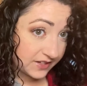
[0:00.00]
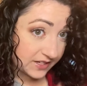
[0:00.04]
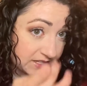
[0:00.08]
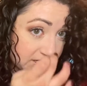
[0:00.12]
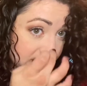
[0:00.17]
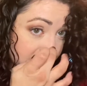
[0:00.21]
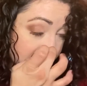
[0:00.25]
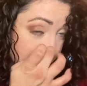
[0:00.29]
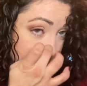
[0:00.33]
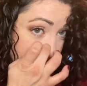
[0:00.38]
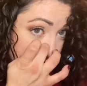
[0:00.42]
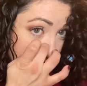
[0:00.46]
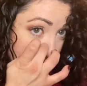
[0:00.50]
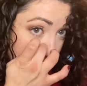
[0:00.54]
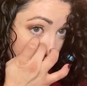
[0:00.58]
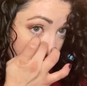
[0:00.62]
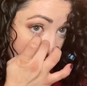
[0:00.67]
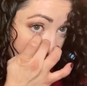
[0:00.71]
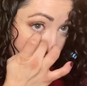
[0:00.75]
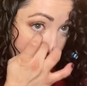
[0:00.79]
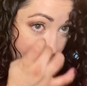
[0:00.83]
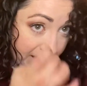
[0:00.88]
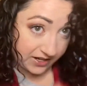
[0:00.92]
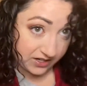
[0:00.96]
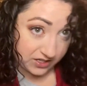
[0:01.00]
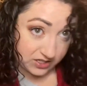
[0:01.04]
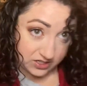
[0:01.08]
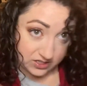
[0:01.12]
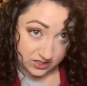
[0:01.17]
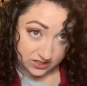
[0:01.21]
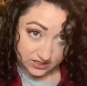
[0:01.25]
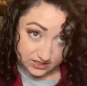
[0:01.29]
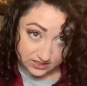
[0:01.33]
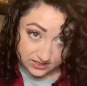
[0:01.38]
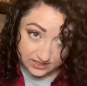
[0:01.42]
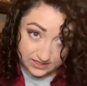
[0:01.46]
those curl
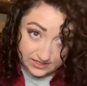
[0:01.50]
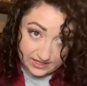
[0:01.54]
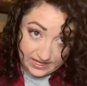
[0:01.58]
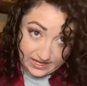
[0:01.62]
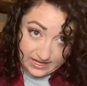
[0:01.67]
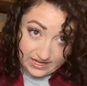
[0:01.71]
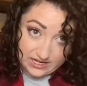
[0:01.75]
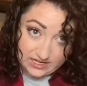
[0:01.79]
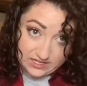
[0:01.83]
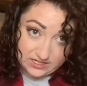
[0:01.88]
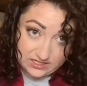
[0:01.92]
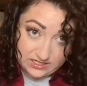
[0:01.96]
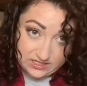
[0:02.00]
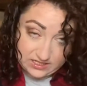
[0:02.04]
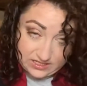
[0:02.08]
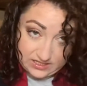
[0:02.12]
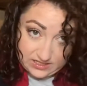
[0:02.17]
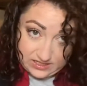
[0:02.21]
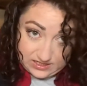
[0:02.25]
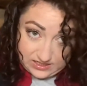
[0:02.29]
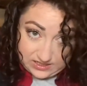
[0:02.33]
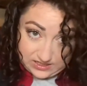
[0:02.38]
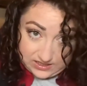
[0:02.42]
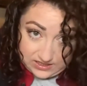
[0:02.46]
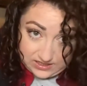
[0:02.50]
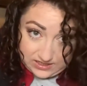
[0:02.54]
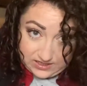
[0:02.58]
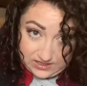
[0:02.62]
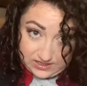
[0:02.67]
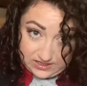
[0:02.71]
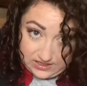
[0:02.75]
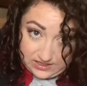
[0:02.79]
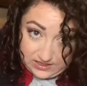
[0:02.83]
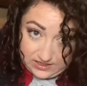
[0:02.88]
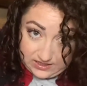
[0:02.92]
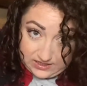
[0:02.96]
patterns that
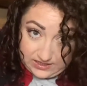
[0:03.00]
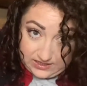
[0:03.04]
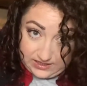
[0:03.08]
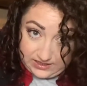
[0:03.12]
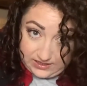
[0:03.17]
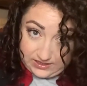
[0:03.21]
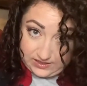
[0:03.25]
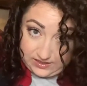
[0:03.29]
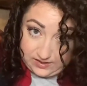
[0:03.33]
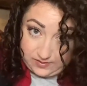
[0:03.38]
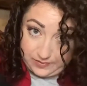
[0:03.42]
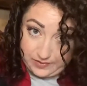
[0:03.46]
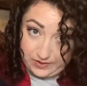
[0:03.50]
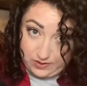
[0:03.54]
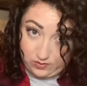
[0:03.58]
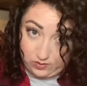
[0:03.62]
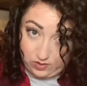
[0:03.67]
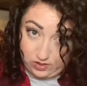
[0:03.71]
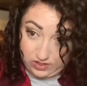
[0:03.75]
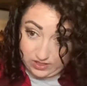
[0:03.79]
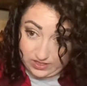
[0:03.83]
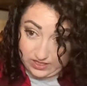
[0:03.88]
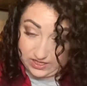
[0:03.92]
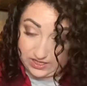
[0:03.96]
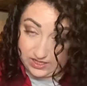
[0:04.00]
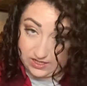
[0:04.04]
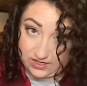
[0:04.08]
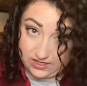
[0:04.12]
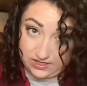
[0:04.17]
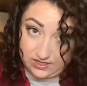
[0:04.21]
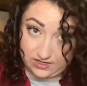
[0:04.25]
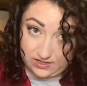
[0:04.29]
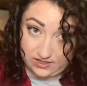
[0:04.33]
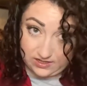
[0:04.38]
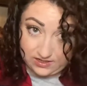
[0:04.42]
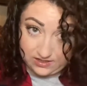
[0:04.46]
got a little bit wonky.
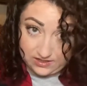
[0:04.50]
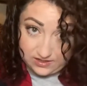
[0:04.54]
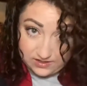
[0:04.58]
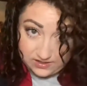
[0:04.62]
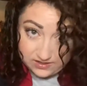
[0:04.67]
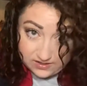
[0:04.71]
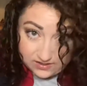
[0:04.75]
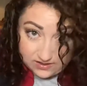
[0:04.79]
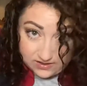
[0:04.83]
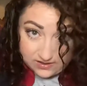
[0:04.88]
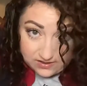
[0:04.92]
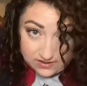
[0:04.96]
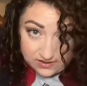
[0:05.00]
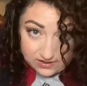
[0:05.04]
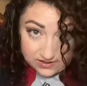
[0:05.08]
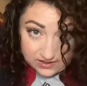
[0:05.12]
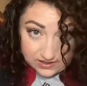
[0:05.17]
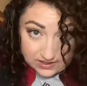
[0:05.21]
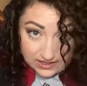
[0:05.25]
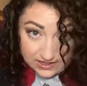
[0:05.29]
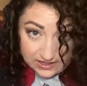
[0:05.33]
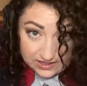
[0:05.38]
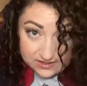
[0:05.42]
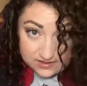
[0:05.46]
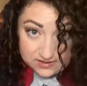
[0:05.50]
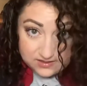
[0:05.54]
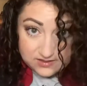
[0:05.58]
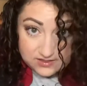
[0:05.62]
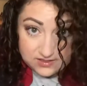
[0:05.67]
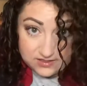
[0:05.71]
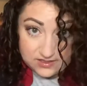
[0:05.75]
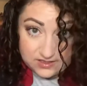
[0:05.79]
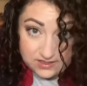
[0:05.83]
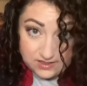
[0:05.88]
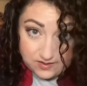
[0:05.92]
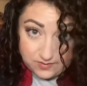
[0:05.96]
Again,
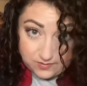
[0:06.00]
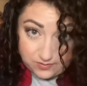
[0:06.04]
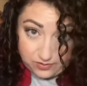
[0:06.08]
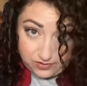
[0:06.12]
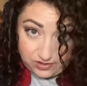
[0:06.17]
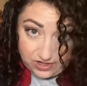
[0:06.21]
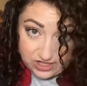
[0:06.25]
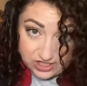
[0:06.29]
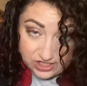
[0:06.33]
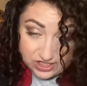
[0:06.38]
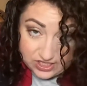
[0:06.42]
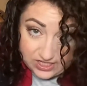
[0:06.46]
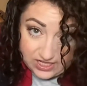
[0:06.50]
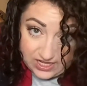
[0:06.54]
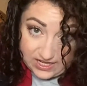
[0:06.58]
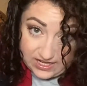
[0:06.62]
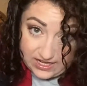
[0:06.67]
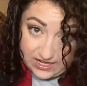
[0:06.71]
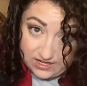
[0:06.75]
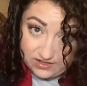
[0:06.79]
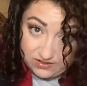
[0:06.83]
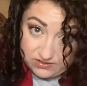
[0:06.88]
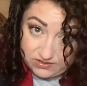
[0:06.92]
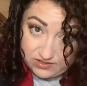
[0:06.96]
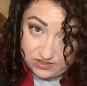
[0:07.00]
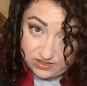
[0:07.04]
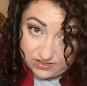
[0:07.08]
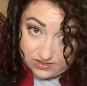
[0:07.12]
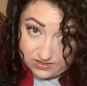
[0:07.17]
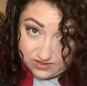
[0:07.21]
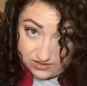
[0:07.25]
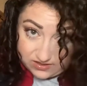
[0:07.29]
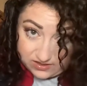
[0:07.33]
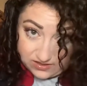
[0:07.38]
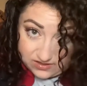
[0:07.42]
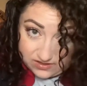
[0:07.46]
just gonna brush that out.
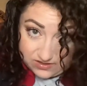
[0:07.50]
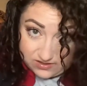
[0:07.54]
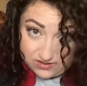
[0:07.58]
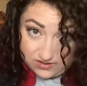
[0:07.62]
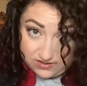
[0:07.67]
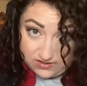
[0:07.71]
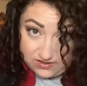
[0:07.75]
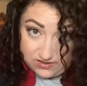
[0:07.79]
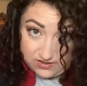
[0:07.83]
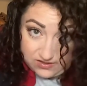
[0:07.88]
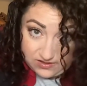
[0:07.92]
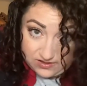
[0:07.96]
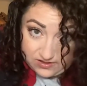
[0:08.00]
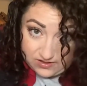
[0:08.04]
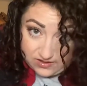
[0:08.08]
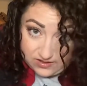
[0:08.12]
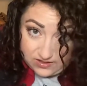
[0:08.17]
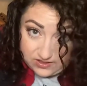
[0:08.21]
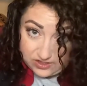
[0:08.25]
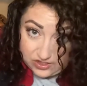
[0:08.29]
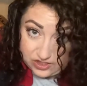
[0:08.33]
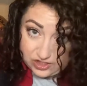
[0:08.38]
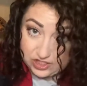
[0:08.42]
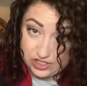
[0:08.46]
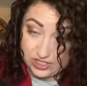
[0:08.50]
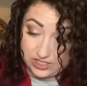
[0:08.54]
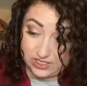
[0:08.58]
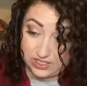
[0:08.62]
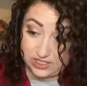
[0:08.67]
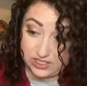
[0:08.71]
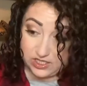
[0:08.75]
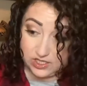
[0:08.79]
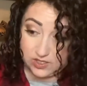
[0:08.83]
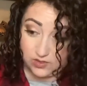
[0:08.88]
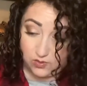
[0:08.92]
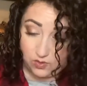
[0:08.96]

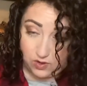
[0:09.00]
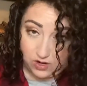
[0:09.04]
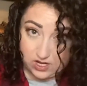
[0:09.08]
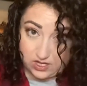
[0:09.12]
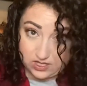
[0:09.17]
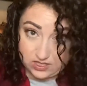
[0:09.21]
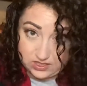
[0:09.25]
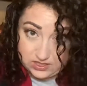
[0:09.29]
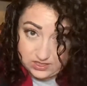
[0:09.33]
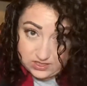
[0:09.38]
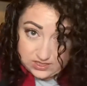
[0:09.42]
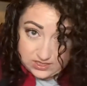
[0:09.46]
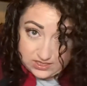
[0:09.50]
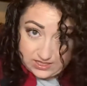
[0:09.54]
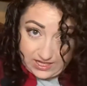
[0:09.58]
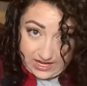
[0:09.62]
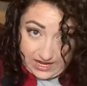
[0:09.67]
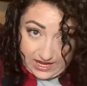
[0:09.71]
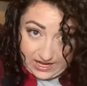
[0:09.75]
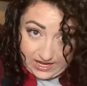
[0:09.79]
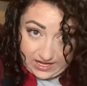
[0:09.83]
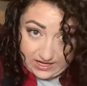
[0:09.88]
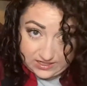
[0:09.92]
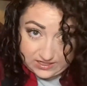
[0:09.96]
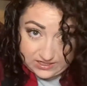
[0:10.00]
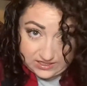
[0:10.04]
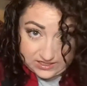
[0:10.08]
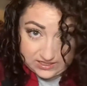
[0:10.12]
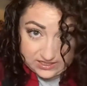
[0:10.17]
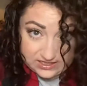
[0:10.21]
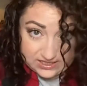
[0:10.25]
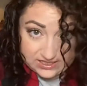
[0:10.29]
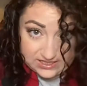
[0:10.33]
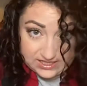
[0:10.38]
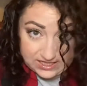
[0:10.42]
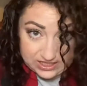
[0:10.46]
Just the ones that,
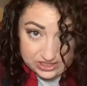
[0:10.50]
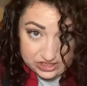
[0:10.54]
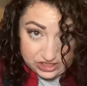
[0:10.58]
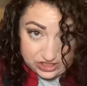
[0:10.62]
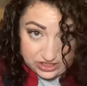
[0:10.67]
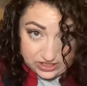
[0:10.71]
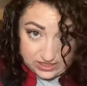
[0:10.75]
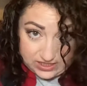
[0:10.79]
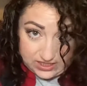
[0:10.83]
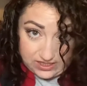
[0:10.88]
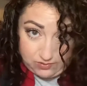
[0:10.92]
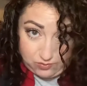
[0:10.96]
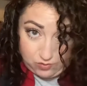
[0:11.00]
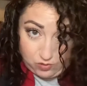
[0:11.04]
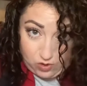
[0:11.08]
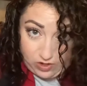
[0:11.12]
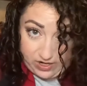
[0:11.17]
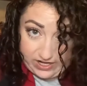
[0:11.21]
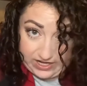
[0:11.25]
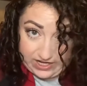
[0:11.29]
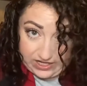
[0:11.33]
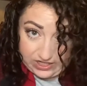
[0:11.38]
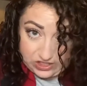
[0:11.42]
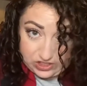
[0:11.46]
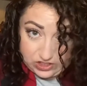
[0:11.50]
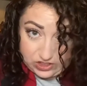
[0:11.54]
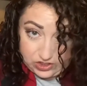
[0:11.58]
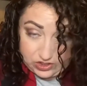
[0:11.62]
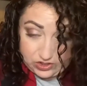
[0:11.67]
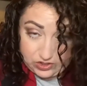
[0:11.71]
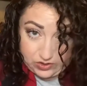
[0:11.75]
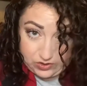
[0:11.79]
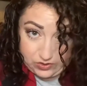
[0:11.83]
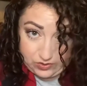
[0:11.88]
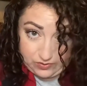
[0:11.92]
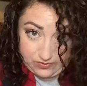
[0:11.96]
the sections that I'm wanting
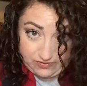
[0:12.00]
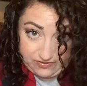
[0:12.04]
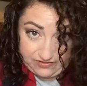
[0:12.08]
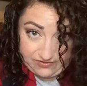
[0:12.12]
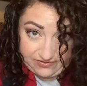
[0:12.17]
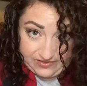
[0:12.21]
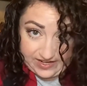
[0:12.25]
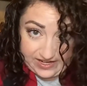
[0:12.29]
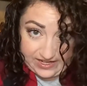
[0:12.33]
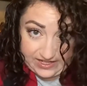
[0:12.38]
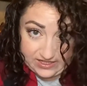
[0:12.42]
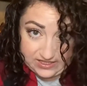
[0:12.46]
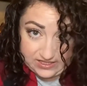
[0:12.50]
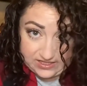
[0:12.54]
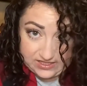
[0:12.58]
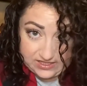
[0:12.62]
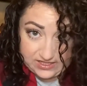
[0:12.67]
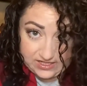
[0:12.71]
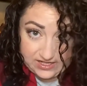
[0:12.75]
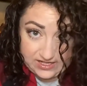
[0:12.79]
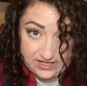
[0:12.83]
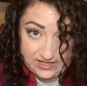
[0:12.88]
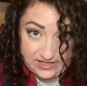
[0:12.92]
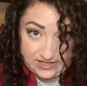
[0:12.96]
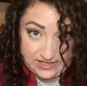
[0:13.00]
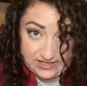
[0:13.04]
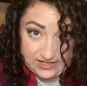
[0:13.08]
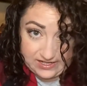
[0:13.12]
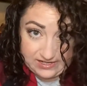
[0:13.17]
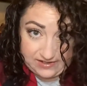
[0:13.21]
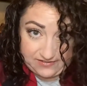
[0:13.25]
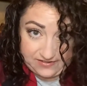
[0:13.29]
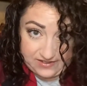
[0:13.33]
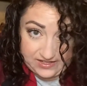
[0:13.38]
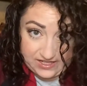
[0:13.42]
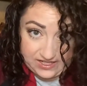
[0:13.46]
to fix.
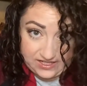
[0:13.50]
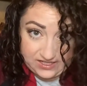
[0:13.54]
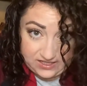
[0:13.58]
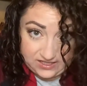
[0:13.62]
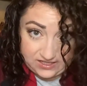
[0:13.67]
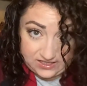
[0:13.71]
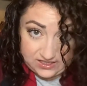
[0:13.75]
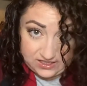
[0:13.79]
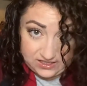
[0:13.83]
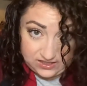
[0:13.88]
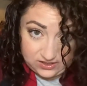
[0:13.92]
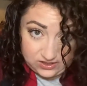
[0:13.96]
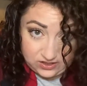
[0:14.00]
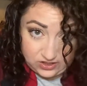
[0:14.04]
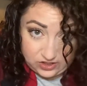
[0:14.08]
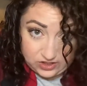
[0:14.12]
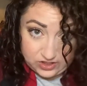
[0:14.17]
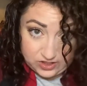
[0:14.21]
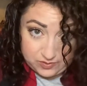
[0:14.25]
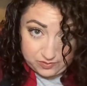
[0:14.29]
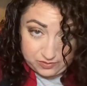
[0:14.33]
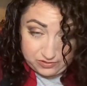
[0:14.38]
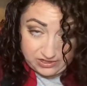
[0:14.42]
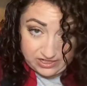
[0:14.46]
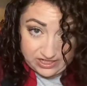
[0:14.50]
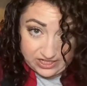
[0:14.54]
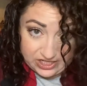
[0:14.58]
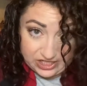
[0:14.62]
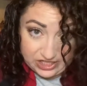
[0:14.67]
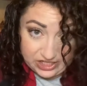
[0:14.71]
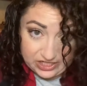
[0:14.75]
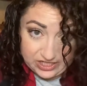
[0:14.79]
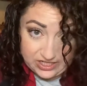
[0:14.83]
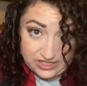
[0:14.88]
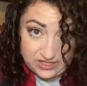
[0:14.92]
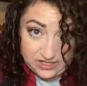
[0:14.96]
If it still looks pretty
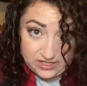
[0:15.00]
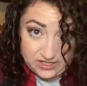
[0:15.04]
good,